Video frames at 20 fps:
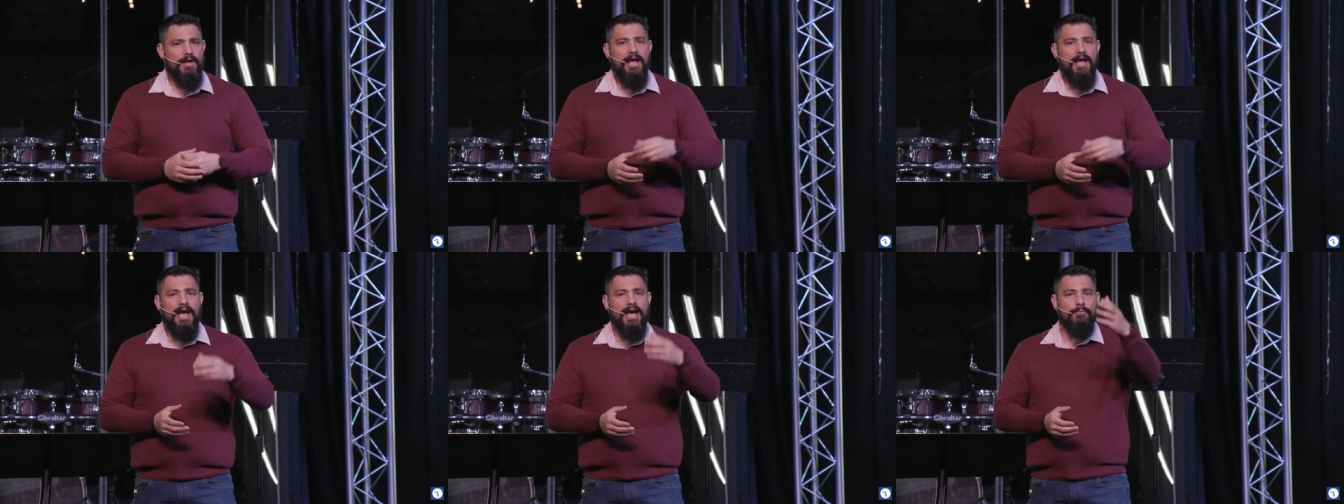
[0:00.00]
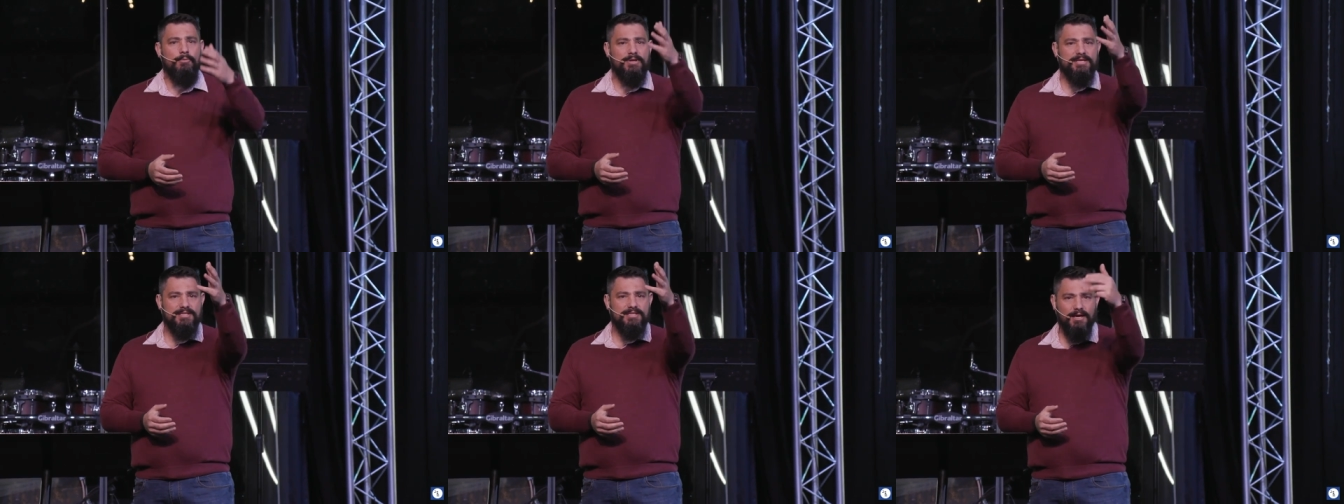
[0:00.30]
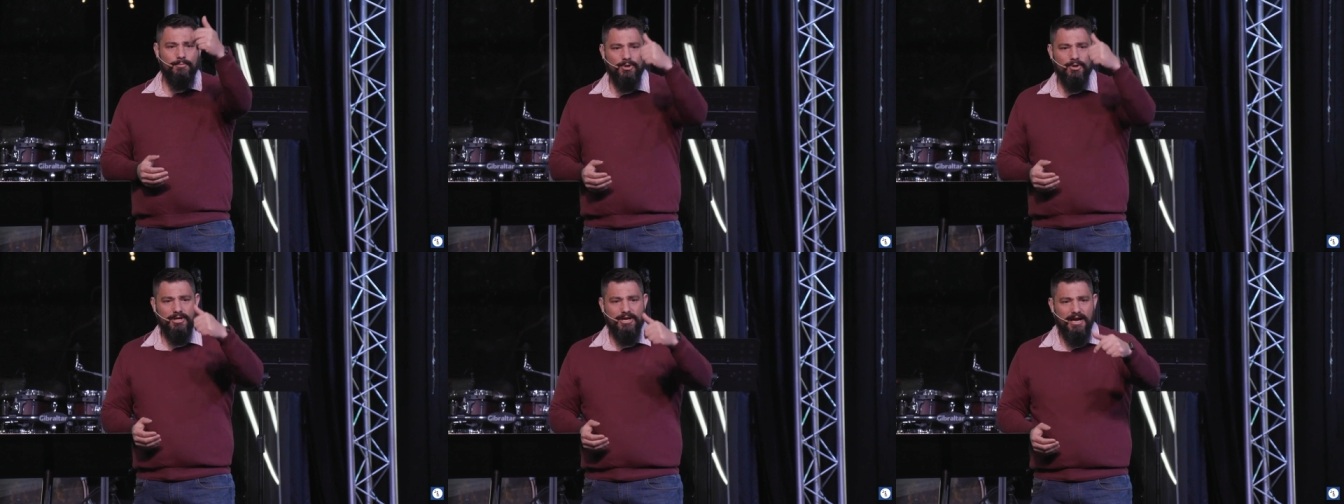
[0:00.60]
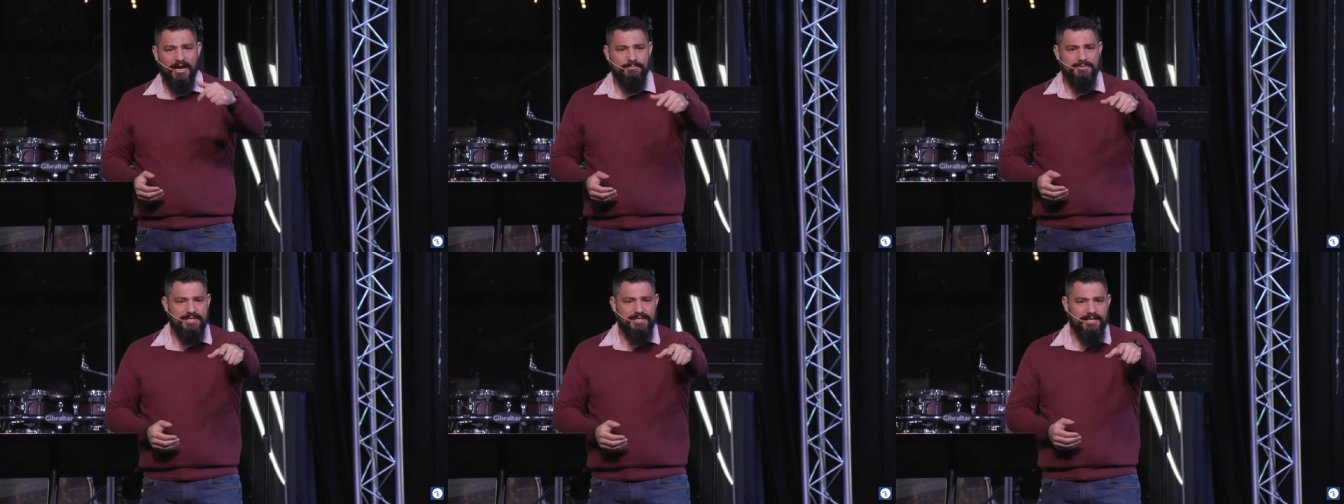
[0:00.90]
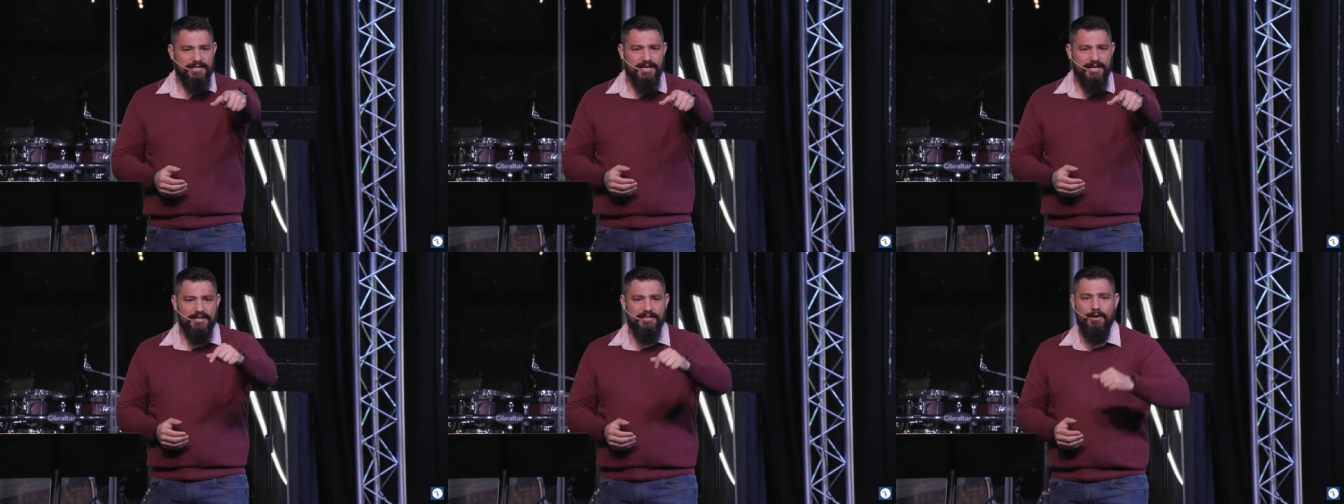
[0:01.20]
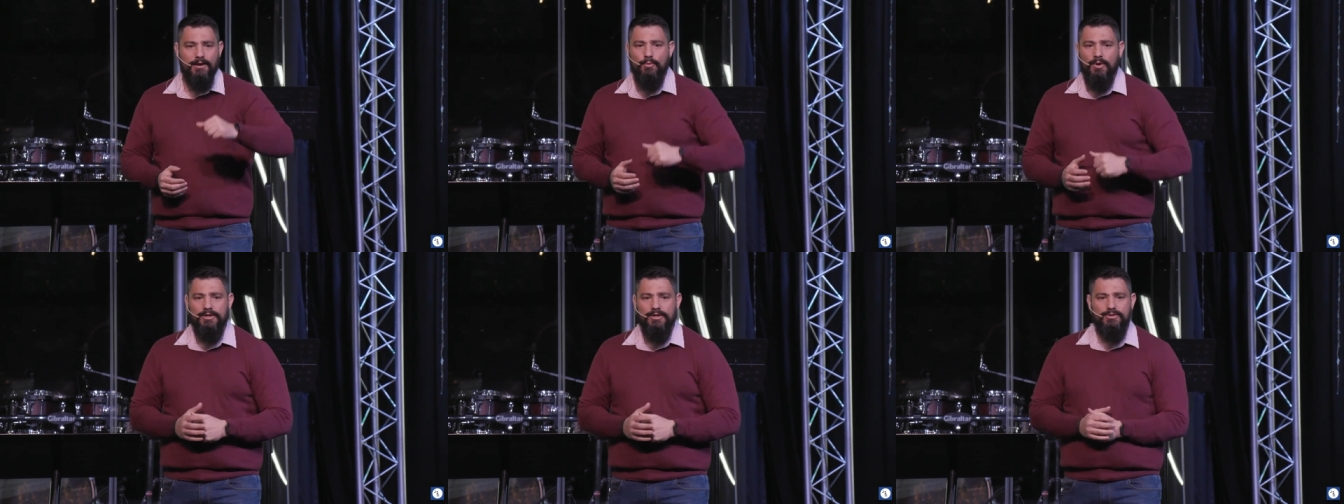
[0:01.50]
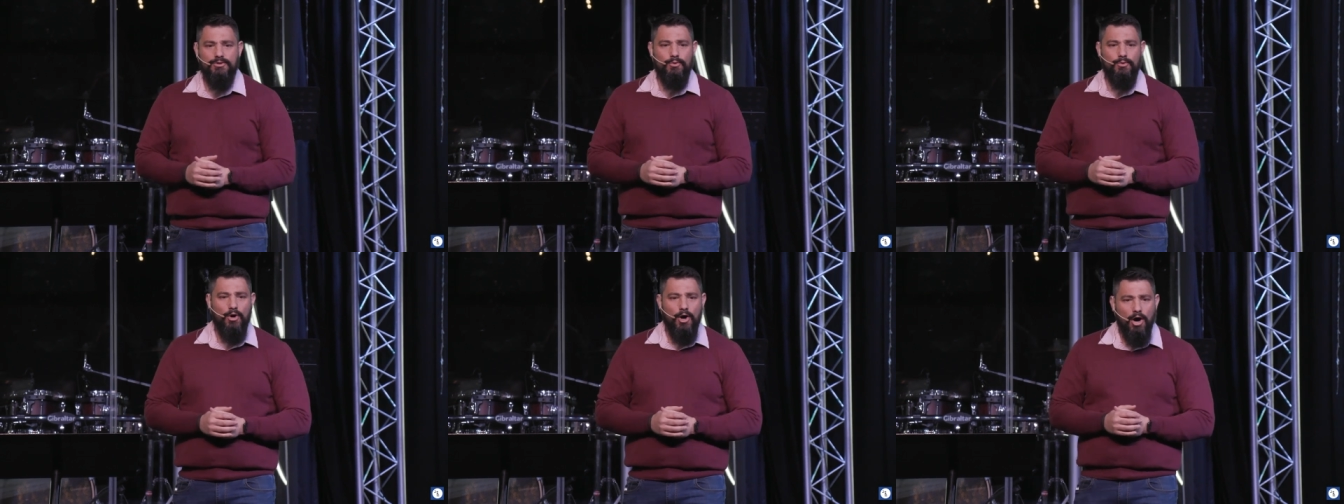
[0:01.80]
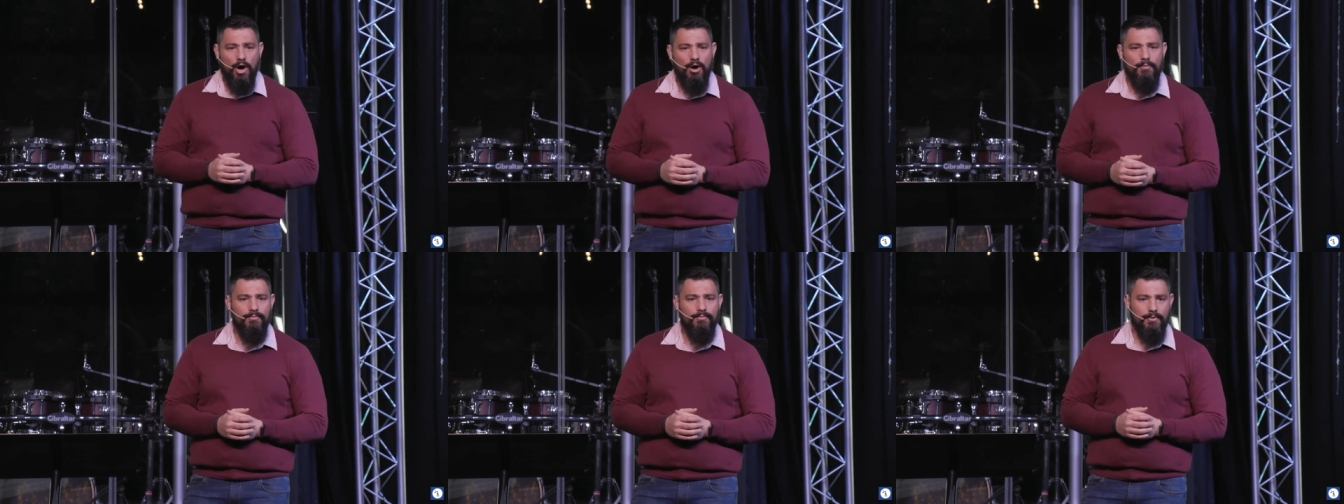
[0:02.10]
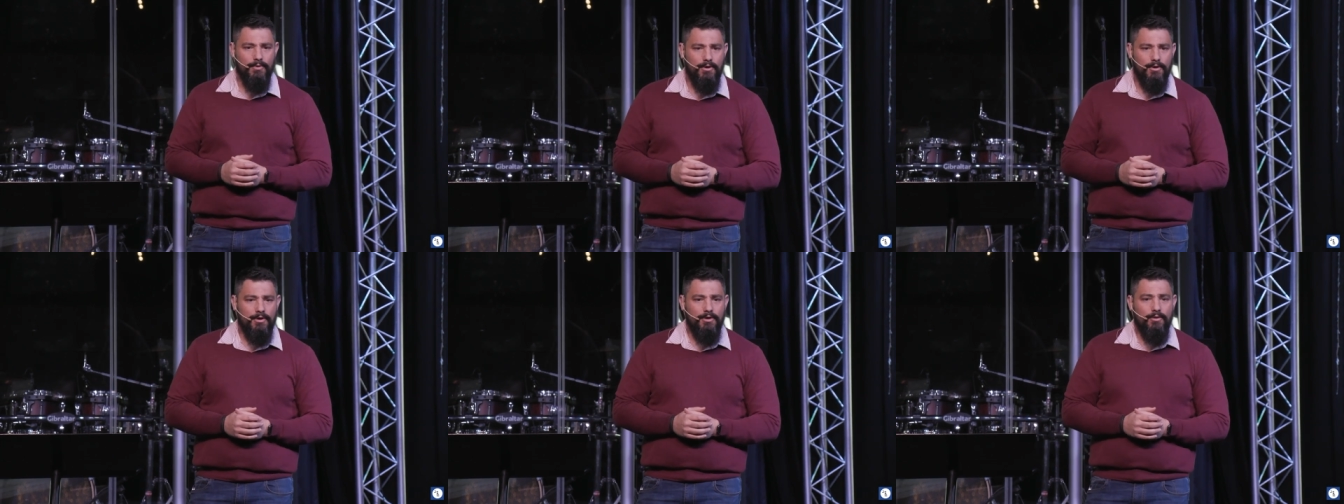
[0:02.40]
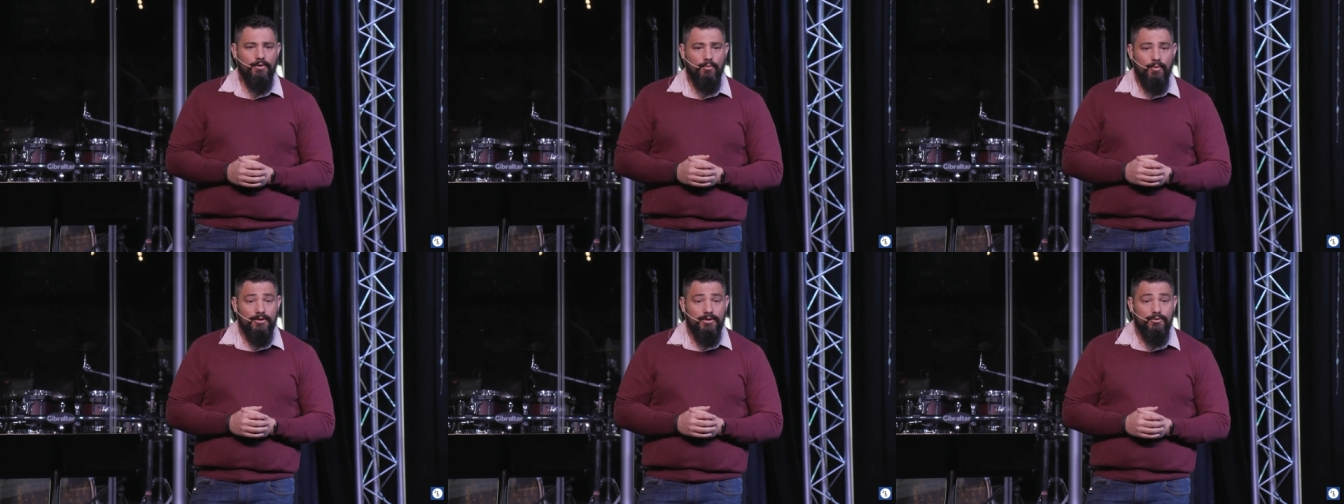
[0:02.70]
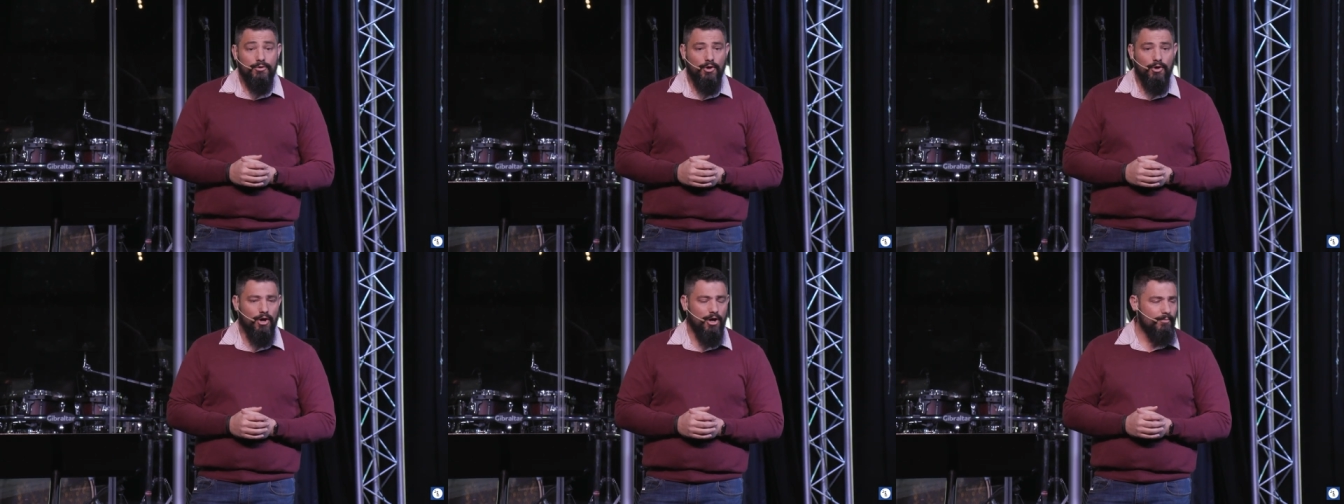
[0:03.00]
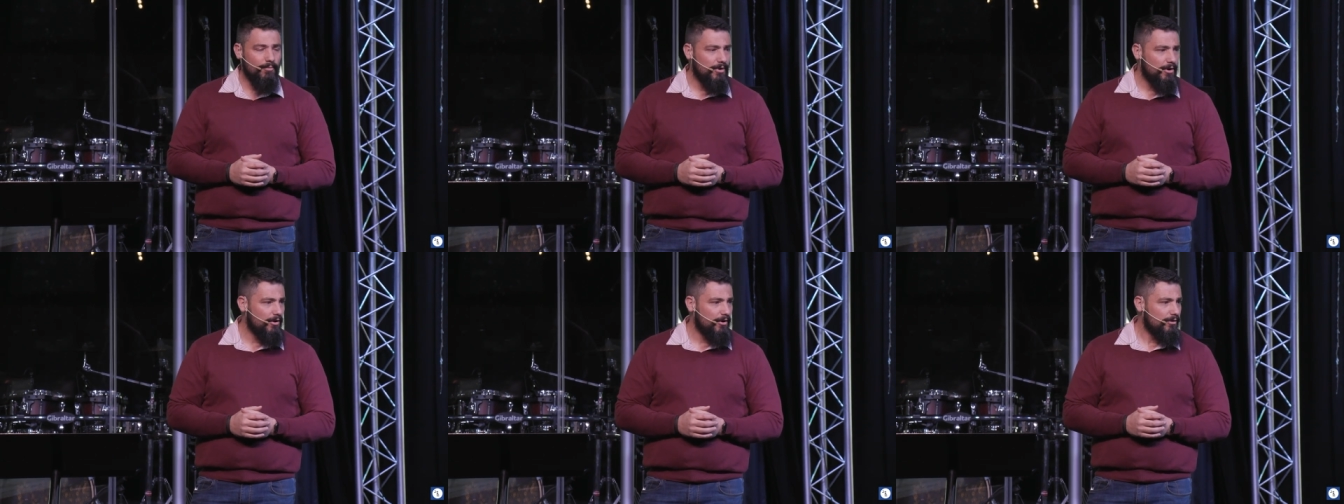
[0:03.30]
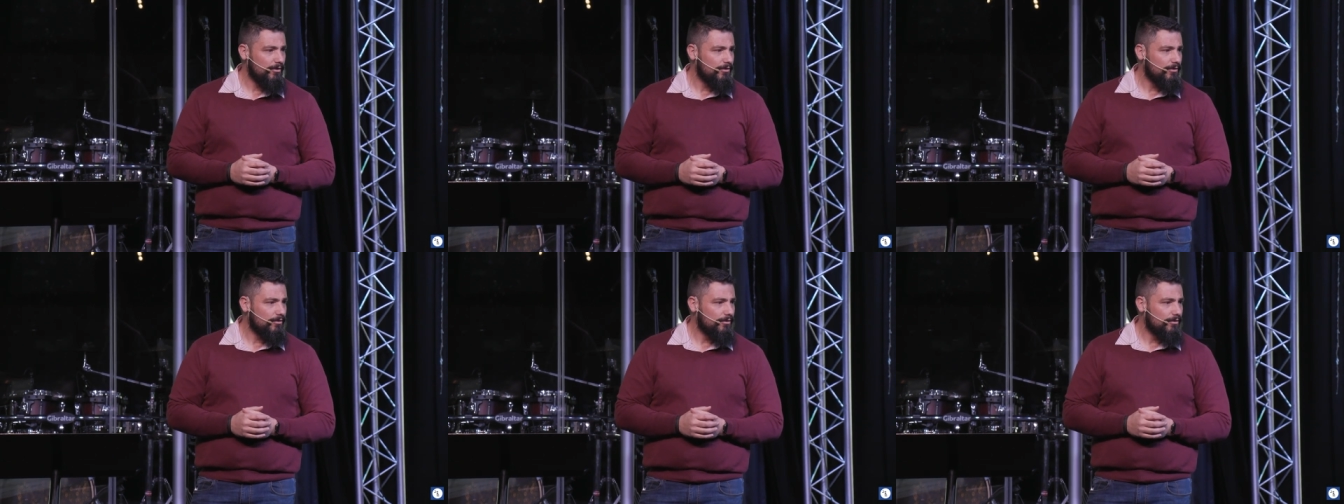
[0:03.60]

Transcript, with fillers: And when someone comes in here and they want to harm, want to harm her,